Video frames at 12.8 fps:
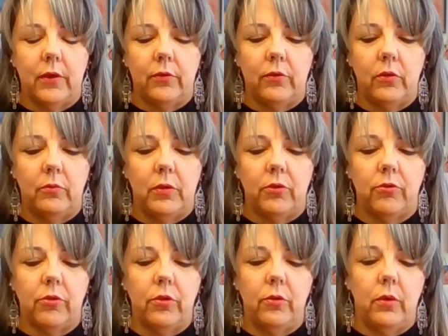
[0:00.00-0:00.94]
got so
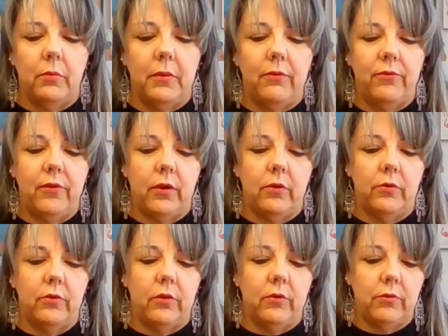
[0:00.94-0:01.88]
much glue on my
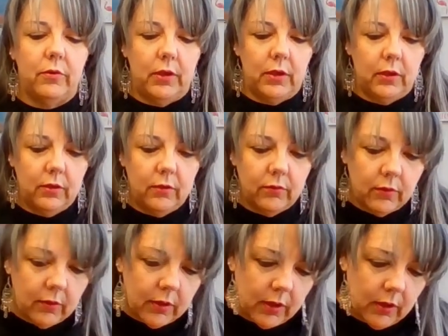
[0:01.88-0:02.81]
fingers, it's
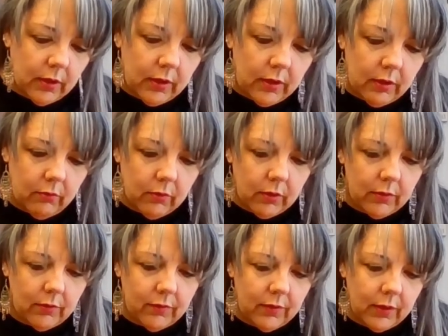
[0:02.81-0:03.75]
ridiculous. Okay, and then we're
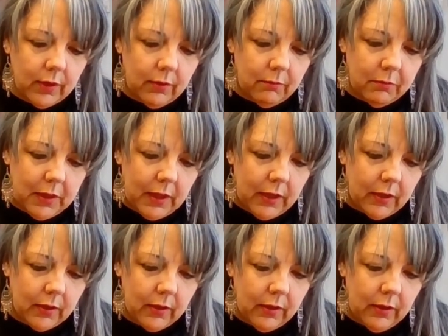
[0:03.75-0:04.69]
going to stick it
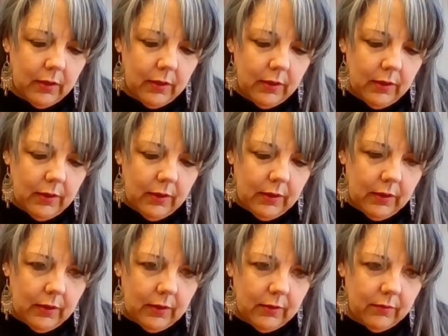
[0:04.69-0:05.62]
back,
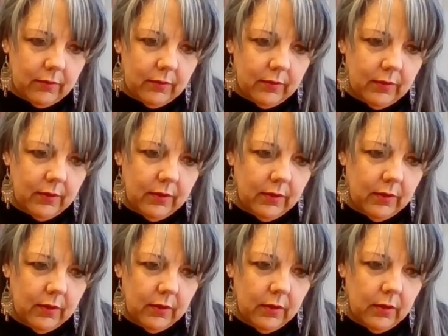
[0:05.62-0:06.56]
and it's
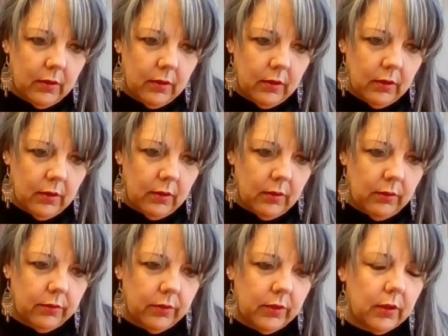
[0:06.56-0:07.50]

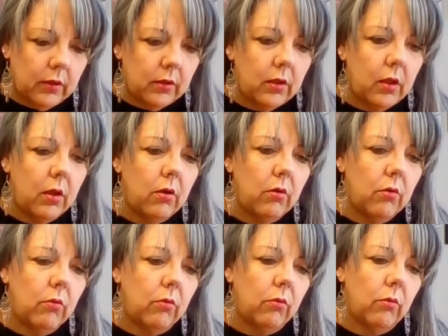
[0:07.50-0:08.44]
the thing.
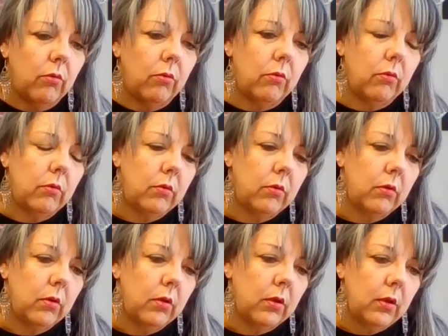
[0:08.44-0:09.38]
No!
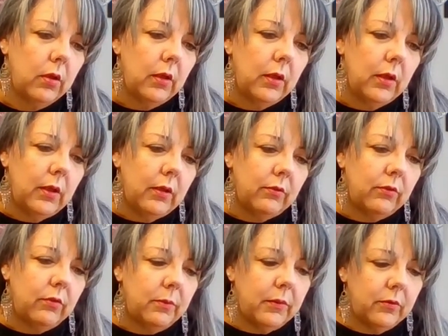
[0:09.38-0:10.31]

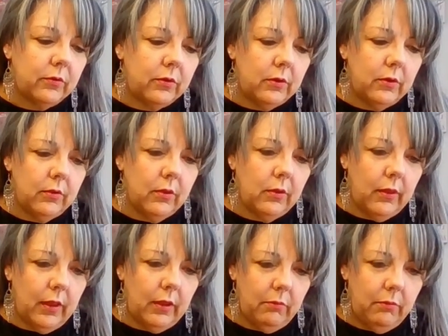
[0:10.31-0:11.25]
I'm supposed to do the
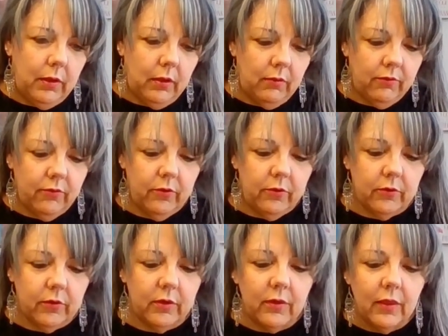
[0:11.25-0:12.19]
light pink
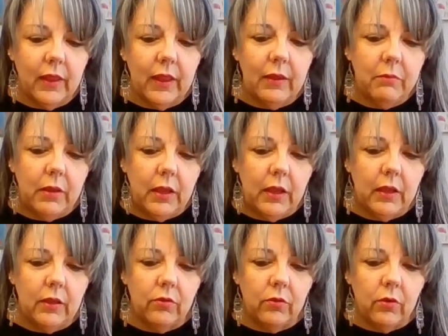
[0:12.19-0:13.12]
first, because the light
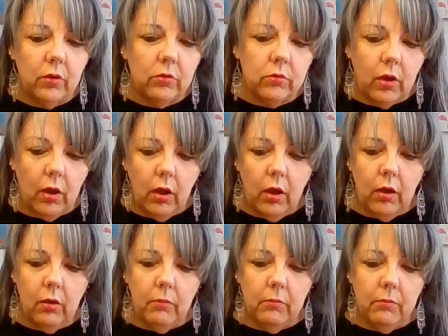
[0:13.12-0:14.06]
pink is on
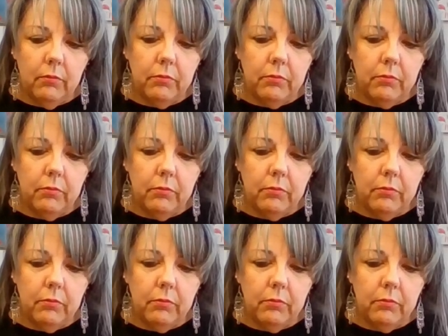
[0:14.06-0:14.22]
top.